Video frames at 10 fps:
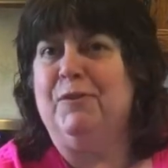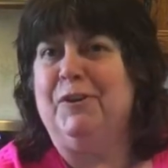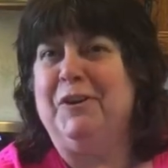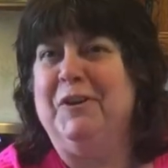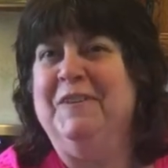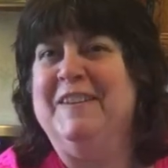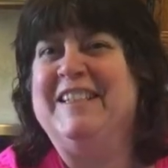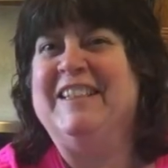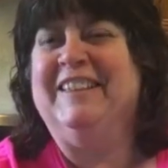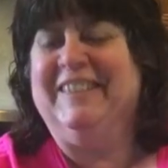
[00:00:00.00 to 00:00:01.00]
for you
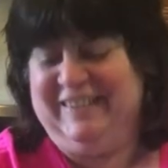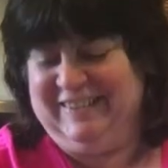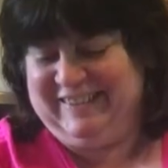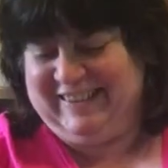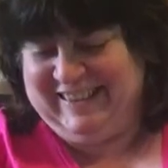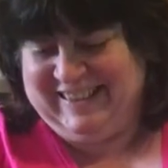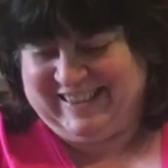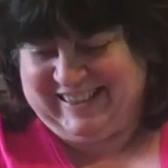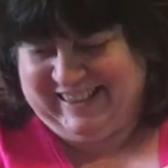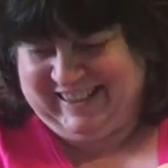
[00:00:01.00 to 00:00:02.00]
so you can
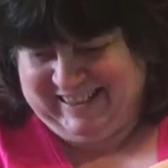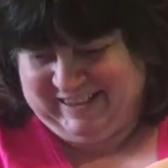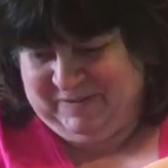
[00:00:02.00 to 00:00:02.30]
see.